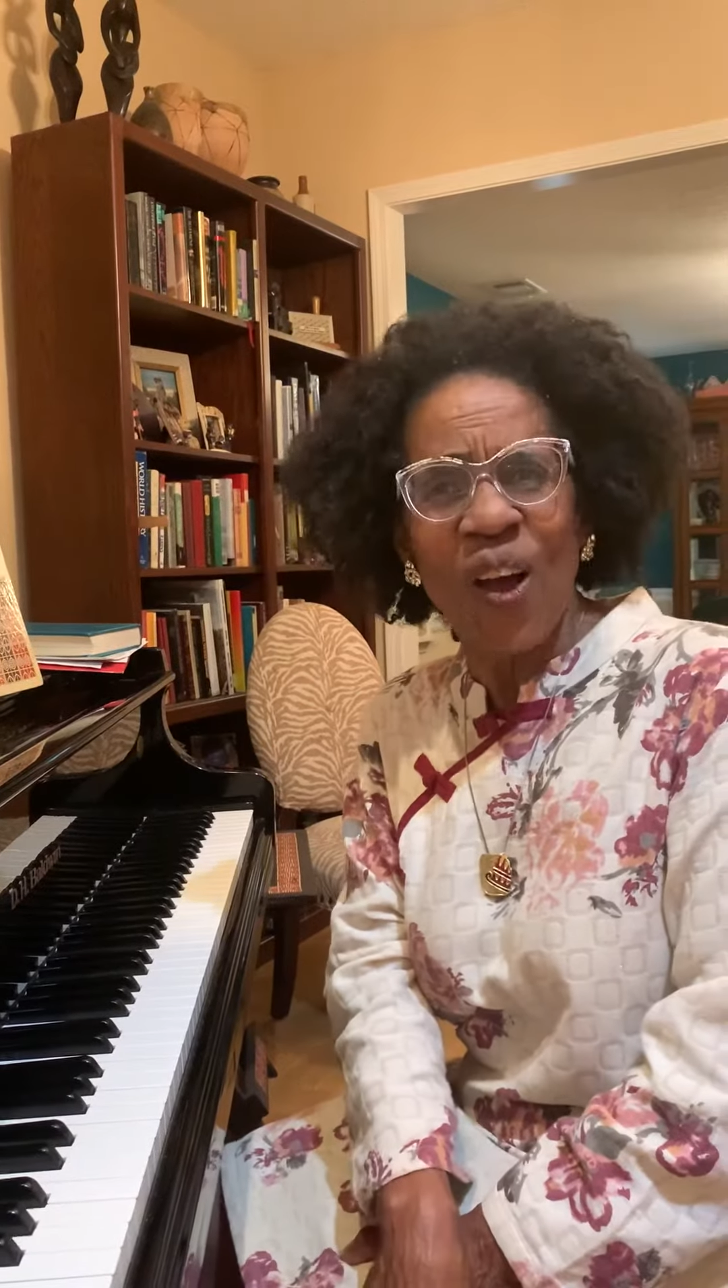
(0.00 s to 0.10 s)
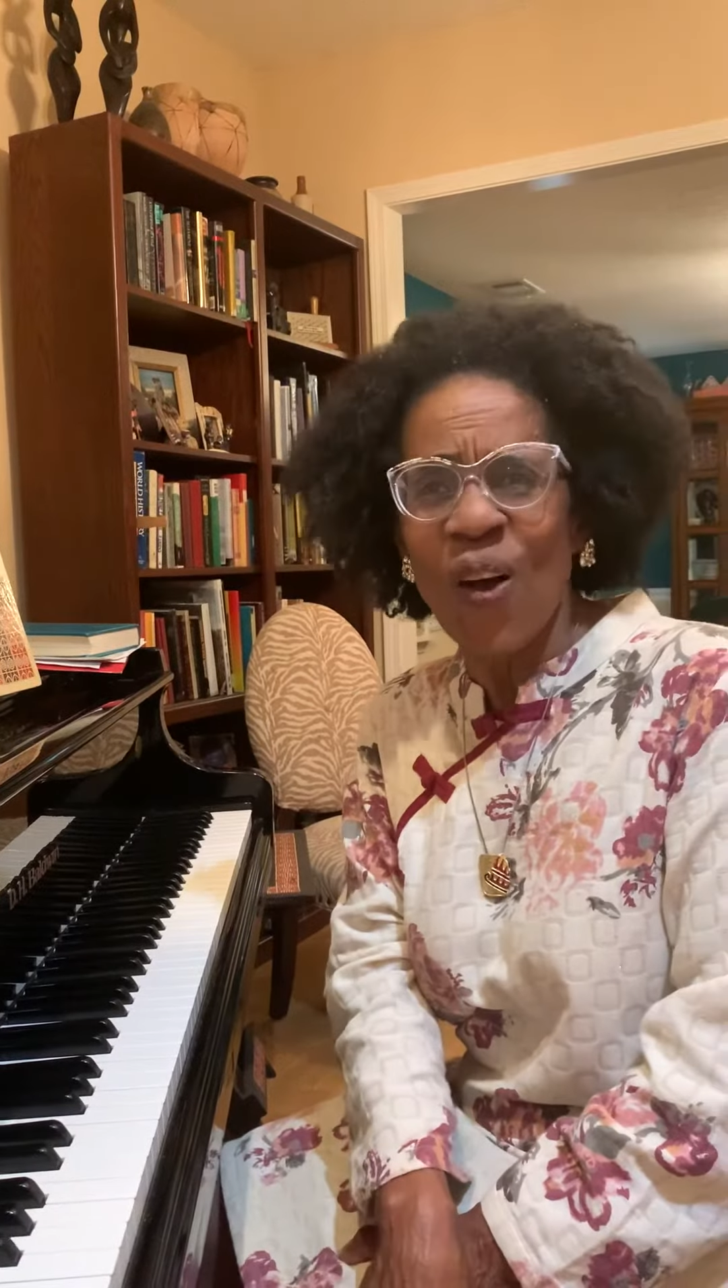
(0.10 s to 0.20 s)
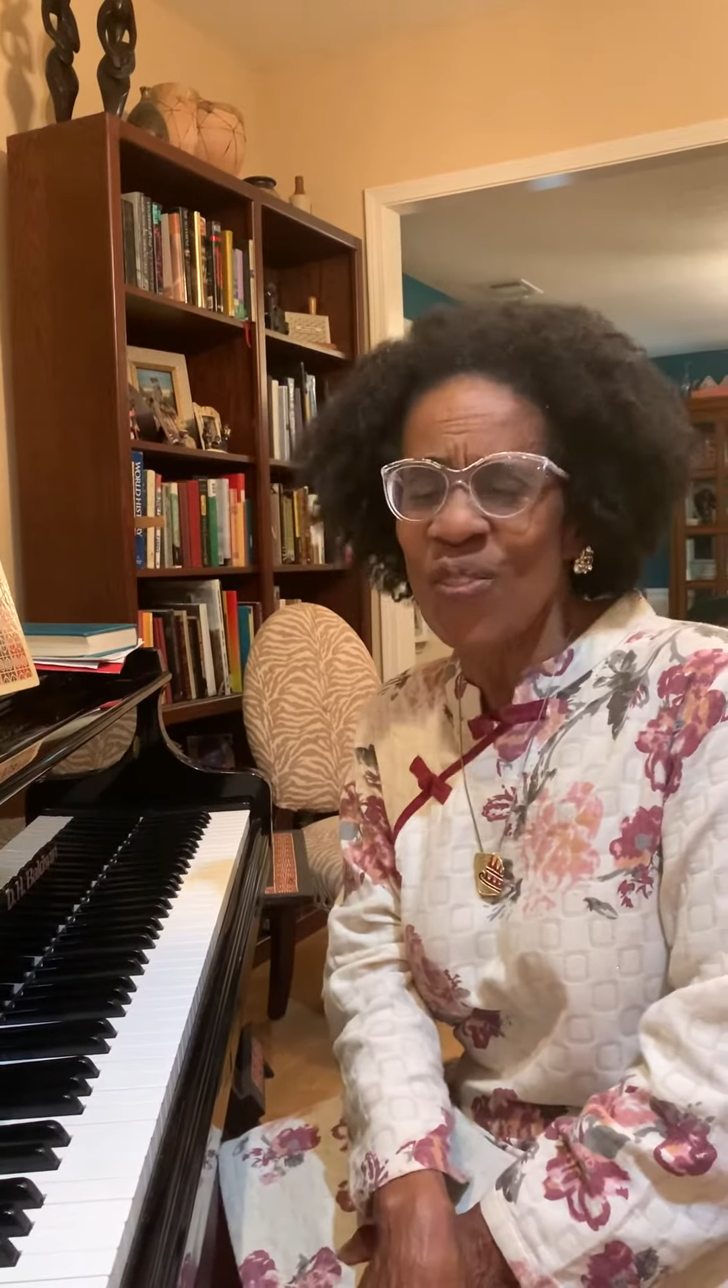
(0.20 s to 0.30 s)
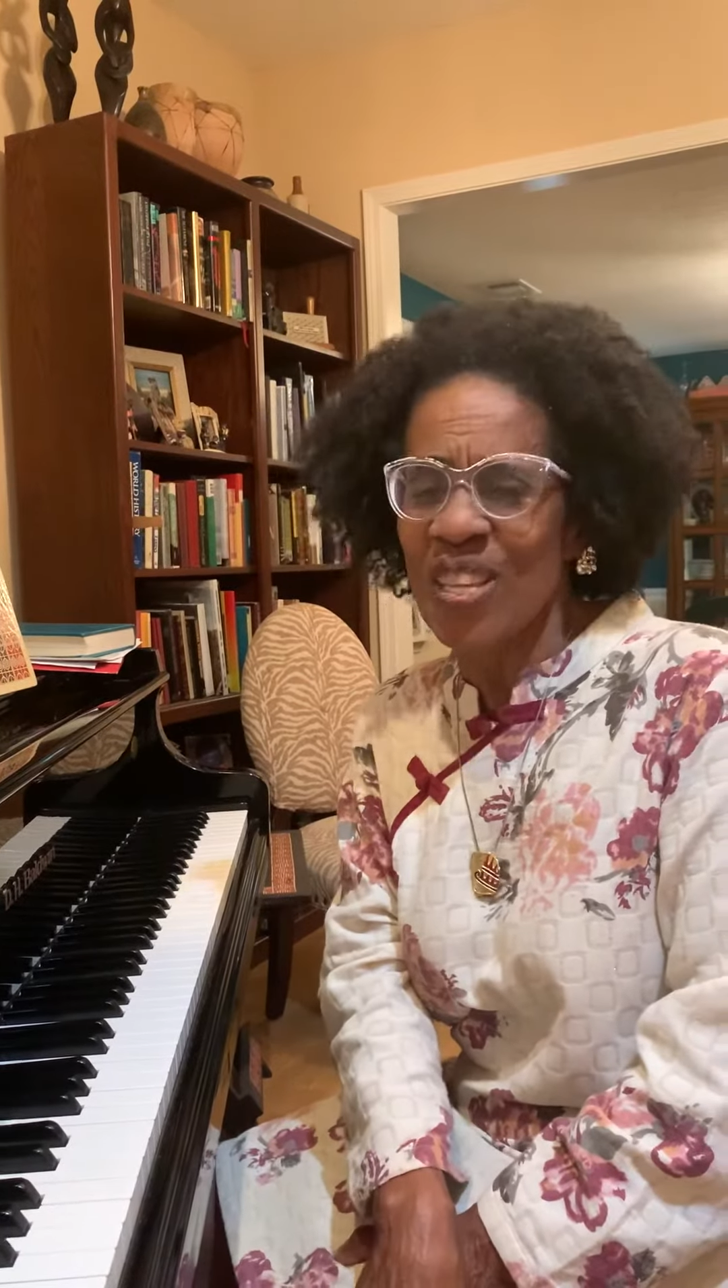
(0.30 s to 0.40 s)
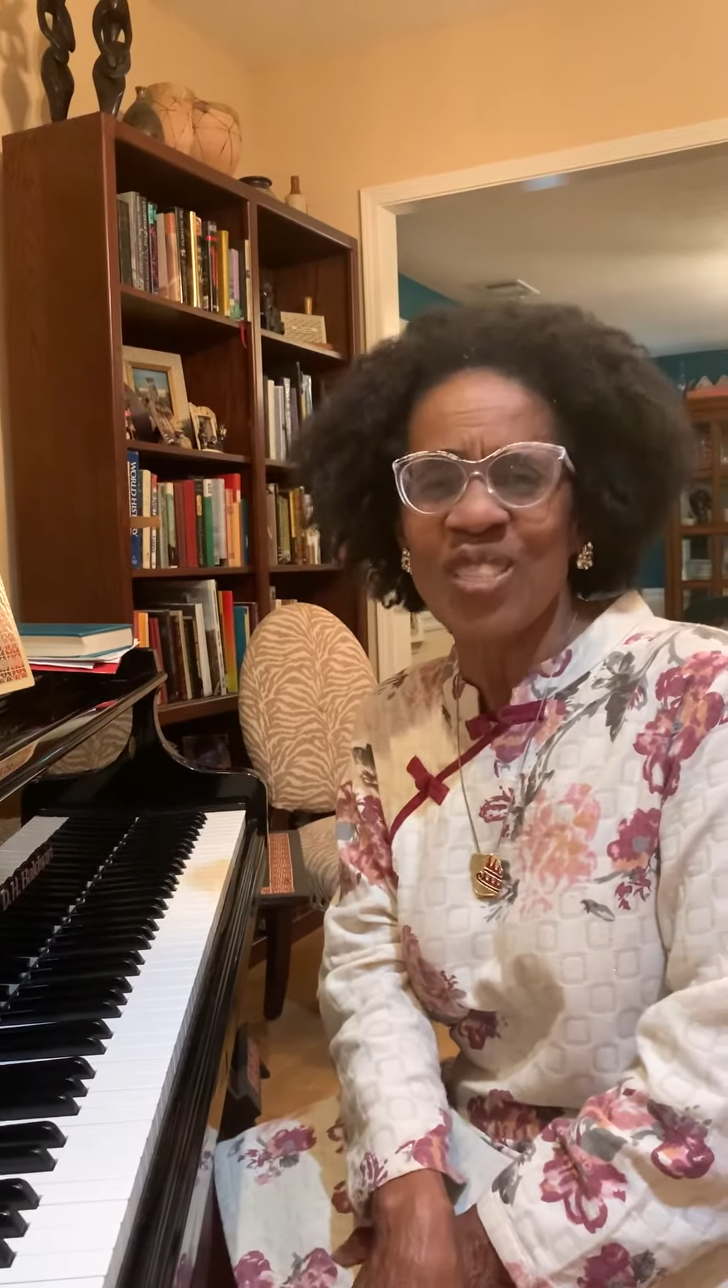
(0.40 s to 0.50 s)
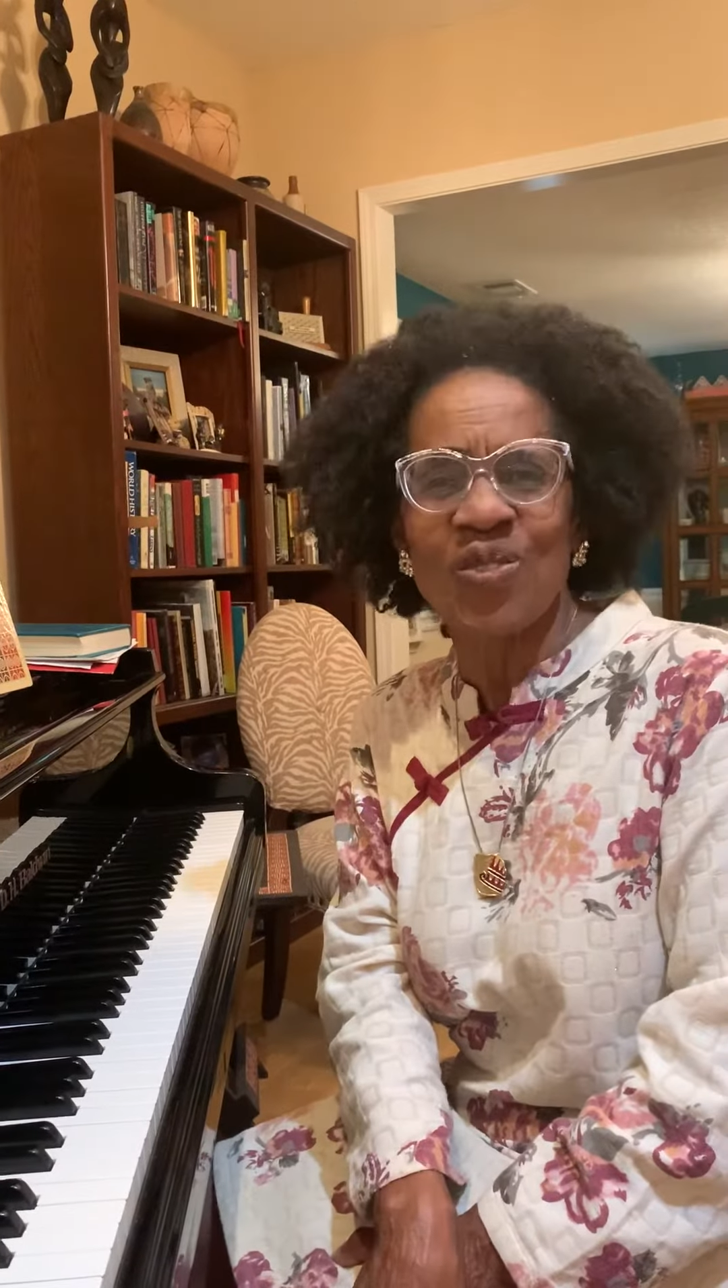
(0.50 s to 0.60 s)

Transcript: on this